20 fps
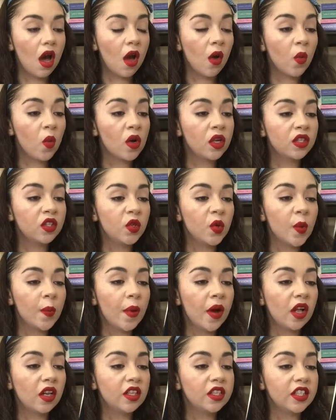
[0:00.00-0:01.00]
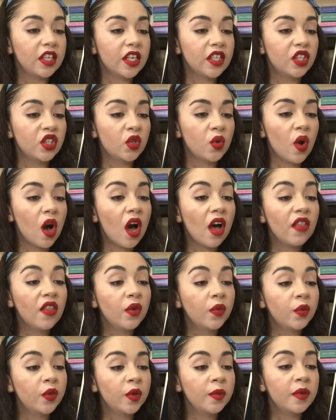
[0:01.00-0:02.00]
I want to apologize to all
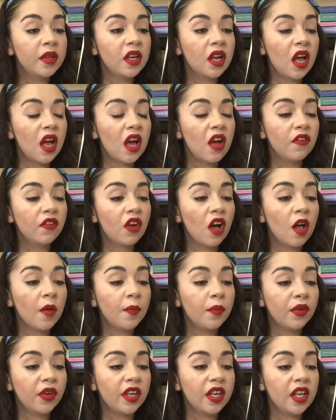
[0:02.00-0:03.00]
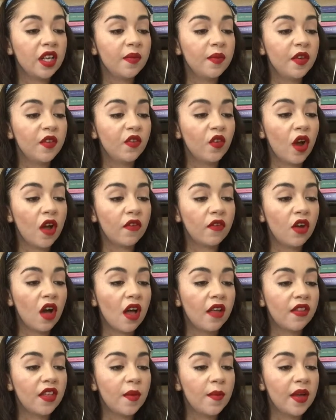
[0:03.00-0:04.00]
the women I have called pretty before I've
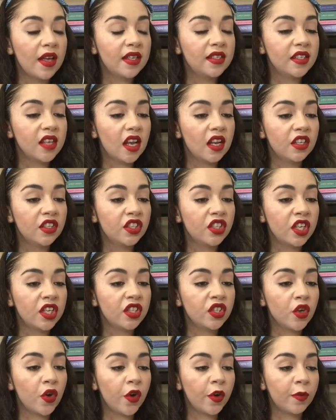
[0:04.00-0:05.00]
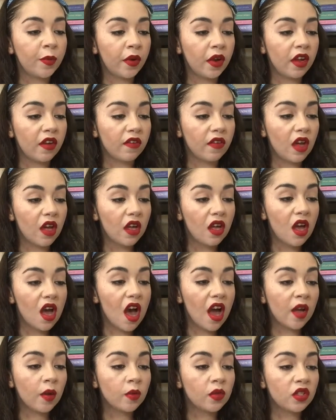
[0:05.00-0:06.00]
called them intelligent or brave.
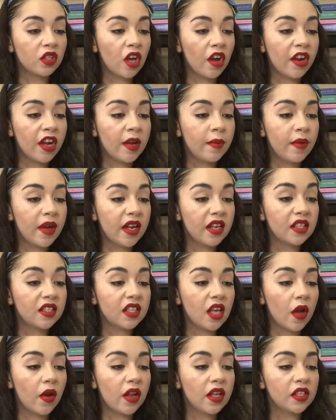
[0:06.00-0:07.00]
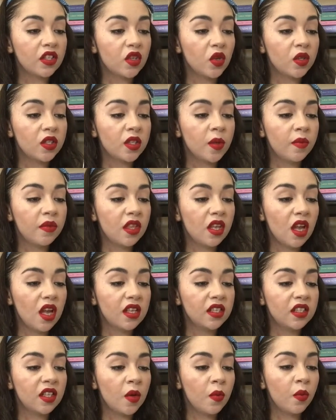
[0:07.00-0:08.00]
I am sorry I made it sound as though something
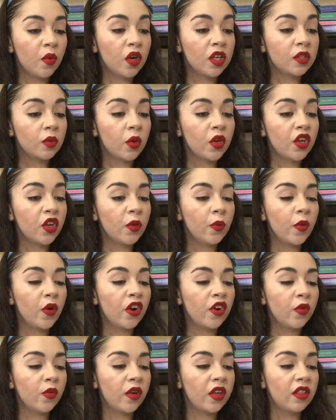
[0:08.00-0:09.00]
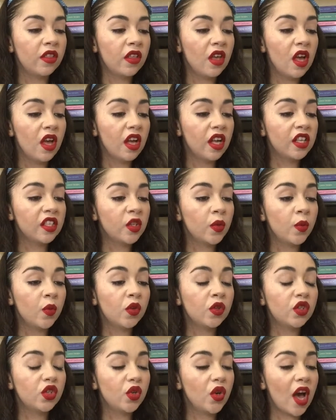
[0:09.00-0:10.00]
as simple as what you're born with is the
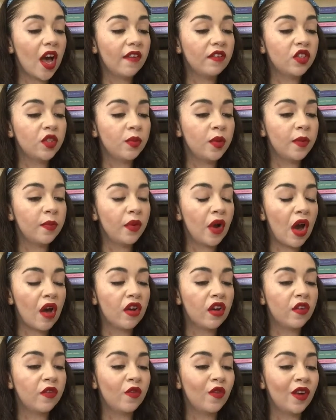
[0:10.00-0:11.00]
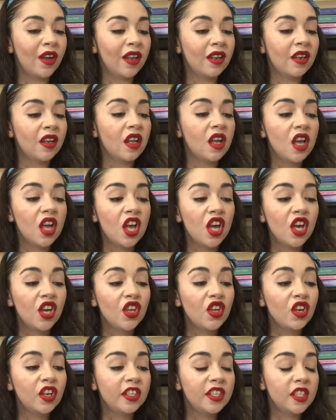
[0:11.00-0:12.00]
most you have to be proud of when
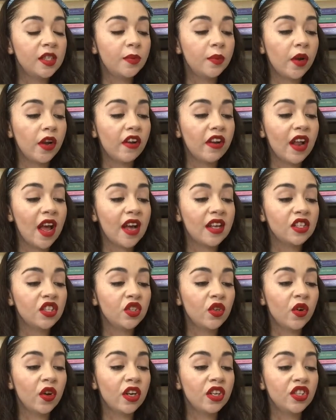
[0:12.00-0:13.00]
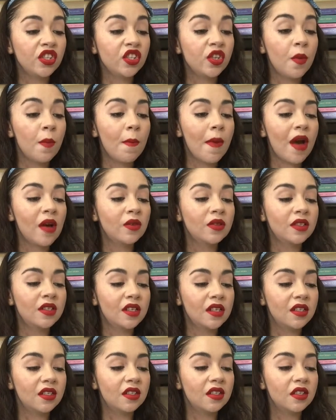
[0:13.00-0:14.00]
your spirit has crushed
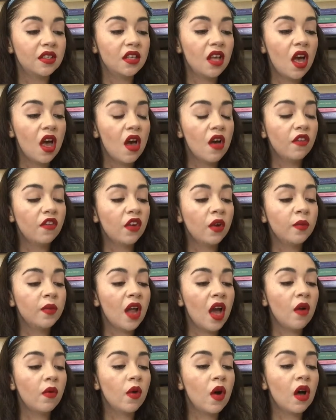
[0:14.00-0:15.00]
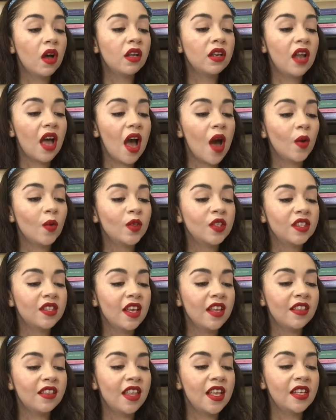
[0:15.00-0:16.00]
mountains. From now on, I will
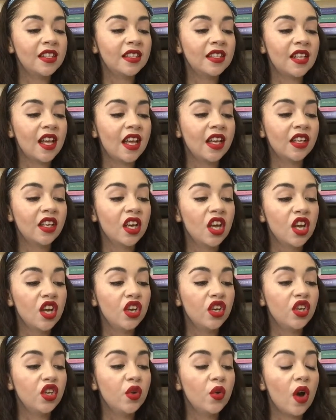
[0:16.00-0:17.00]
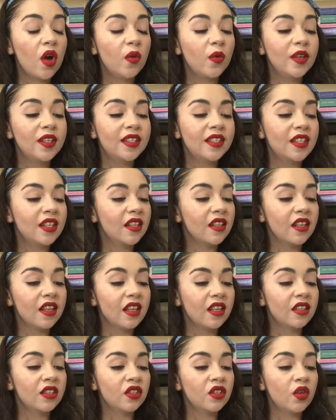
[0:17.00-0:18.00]
say things like, you are
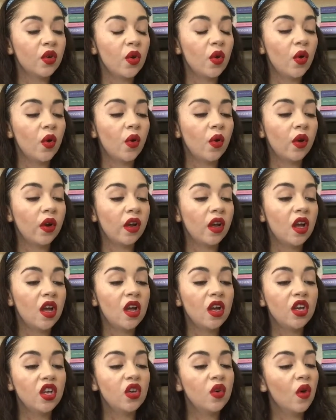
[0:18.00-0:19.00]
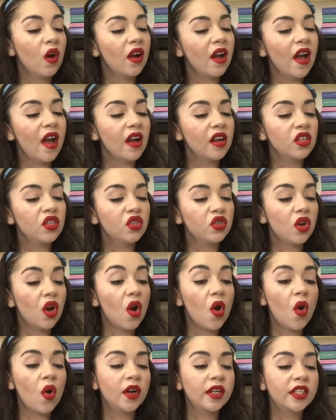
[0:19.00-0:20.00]
resilient, or you are
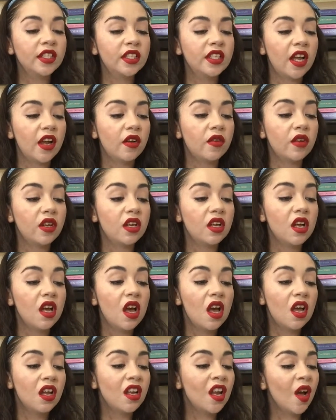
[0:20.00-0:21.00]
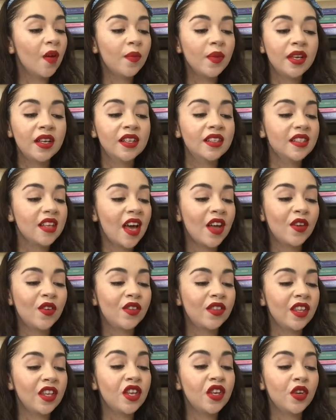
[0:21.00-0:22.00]
extraordinary, not because I
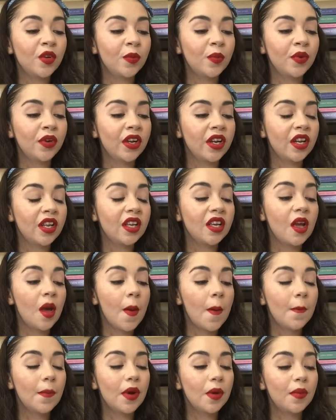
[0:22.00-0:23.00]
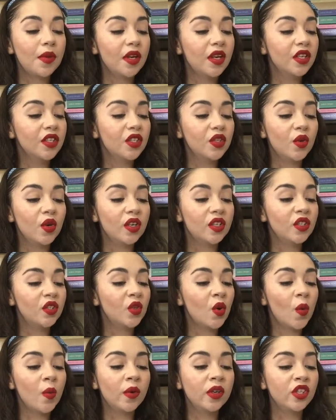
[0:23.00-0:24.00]
don't think you're pretty, but because you are
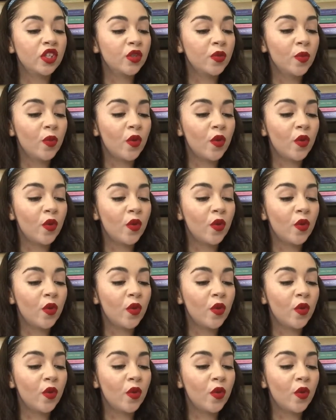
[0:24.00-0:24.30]
so much